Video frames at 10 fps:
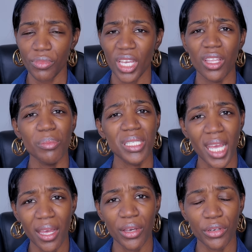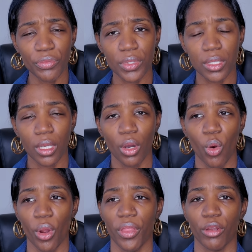themselves,
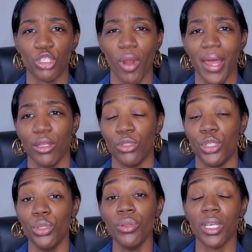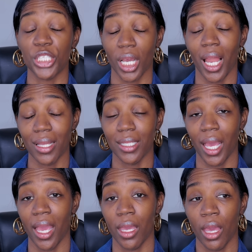or they're trying to do this, shall I
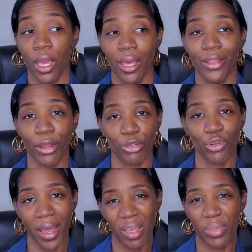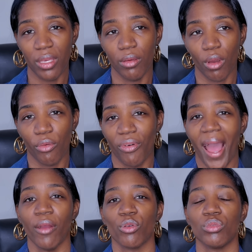say, they're trying to be
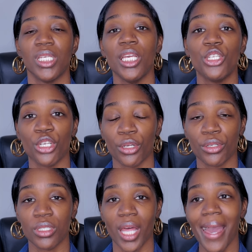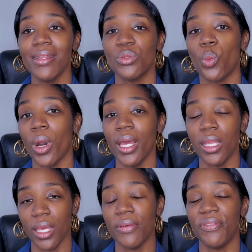viral teachers. That is what
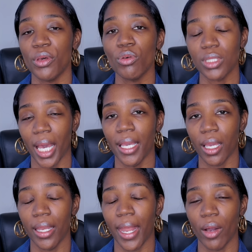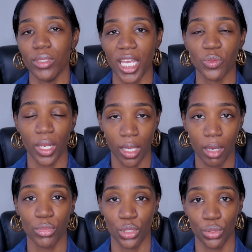it feels like nowadays when it
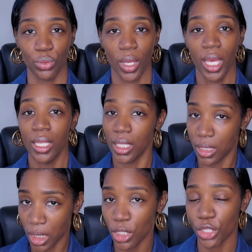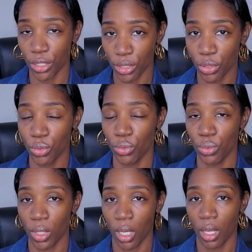comes to these teachers
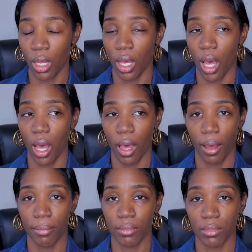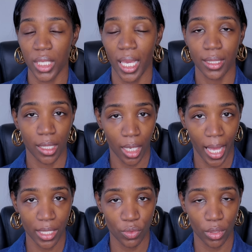who get into the
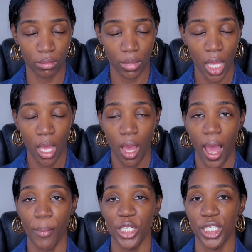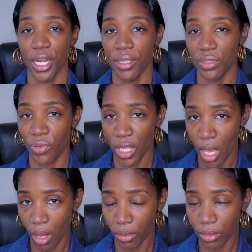classroom. I'm going to share this
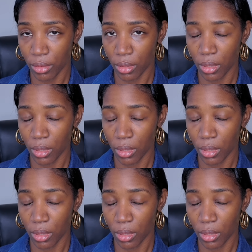video